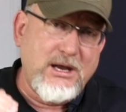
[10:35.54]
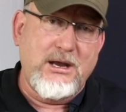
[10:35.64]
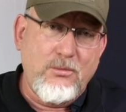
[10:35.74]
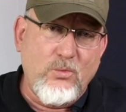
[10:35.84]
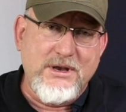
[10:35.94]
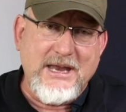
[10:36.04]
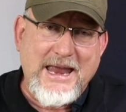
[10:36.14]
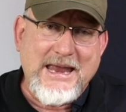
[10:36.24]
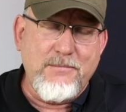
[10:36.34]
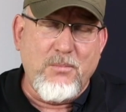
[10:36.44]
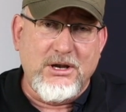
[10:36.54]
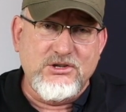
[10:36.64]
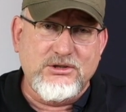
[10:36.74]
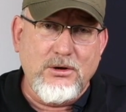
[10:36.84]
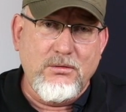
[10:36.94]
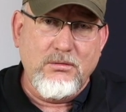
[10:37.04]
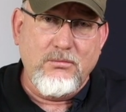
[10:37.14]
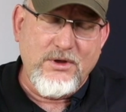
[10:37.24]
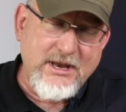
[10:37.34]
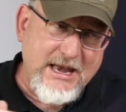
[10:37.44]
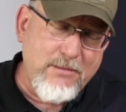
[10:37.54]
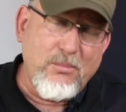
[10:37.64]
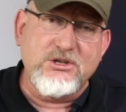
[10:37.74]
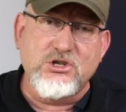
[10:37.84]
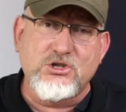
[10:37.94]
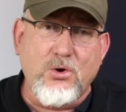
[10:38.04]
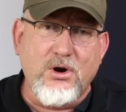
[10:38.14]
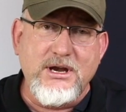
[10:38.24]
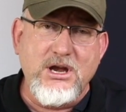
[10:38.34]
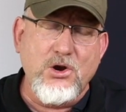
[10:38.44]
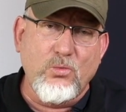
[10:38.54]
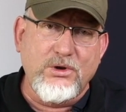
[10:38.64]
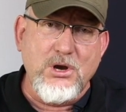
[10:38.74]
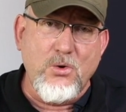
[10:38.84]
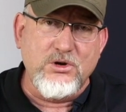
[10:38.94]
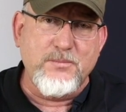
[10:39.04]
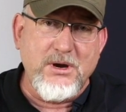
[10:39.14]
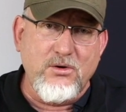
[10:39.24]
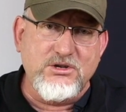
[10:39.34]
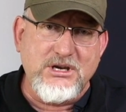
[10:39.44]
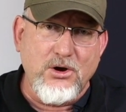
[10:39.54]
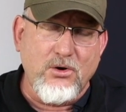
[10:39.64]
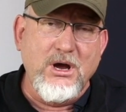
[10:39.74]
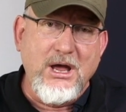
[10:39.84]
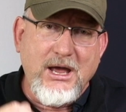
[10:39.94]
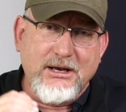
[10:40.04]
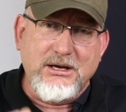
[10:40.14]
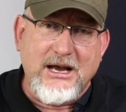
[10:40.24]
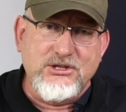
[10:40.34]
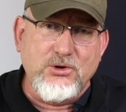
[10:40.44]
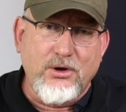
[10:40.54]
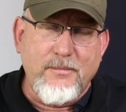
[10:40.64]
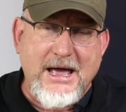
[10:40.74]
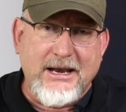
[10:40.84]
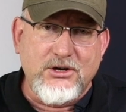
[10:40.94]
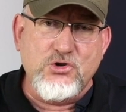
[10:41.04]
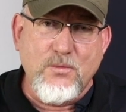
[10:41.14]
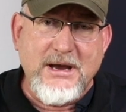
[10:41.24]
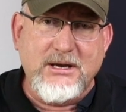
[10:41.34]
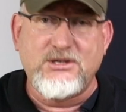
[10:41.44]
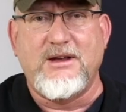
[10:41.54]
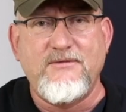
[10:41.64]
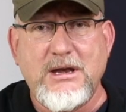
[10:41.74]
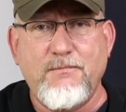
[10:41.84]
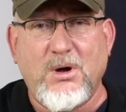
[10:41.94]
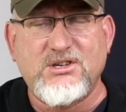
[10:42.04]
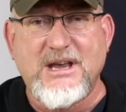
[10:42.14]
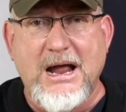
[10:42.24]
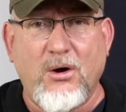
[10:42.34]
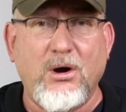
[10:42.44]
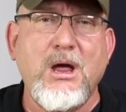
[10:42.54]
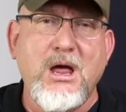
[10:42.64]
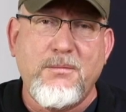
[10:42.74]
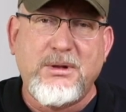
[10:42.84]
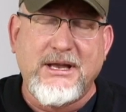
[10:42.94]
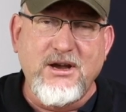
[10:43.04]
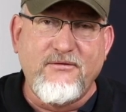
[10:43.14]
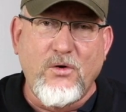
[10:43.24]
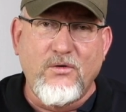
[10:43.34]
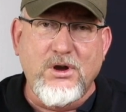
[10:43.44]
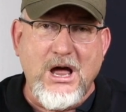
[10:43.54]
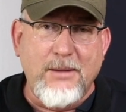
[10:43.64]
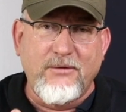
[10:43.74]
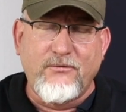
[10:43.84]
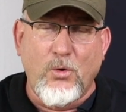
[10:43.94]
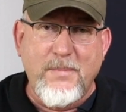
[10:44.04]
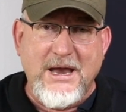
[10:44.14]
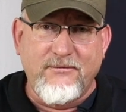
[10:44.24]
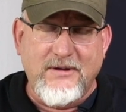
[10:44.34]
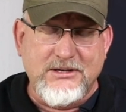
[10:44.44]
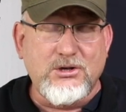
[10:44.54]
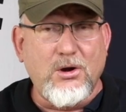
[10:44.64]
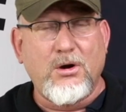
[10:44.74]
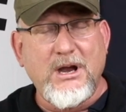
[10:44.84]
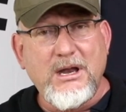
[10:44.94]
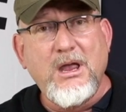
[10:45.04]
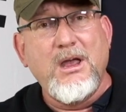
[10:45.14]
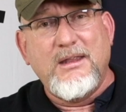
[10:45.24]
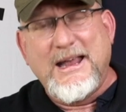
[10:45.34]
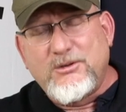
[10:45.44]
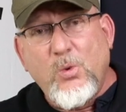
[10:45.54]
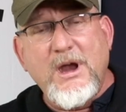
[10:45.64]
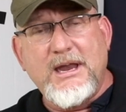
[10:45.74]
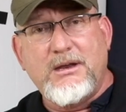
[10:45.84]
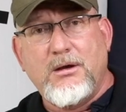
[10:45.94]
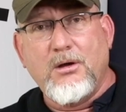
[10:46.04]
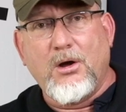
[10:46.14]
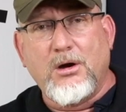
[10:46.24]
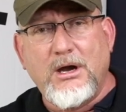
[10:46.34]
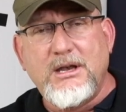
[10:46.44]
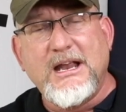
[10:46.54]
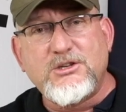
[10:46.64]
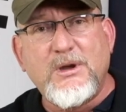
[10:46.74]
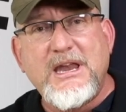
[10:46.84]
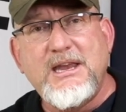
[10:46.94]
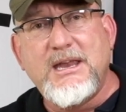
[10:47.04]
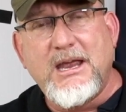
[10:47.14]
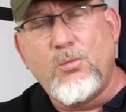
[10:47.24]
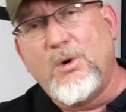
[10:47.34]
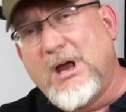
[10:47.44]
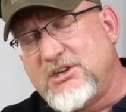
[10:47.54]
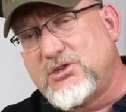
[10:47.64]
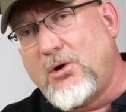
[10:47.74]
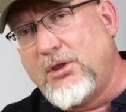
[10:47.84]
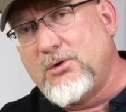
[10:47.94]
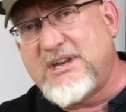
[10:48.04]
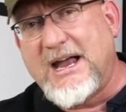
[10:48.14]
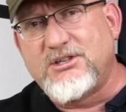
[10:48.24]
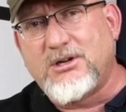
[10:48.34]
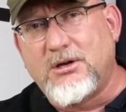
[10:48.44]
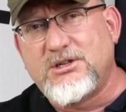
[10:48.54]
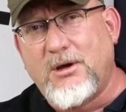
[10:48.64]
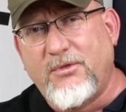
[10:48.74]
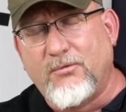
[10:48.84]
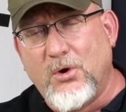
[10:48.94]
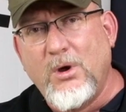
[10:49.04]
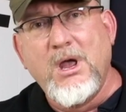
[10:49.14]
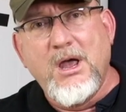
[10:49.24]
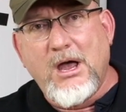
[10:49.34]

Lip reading: 8 months. Within 8 months of starting here with no experience here, the Geissele Automatics, you're making $17 an hour, plenty of overtime, full benefits. All right, that's winning. All right, that's what he did. When I saw those tax cuts come through, I'm like,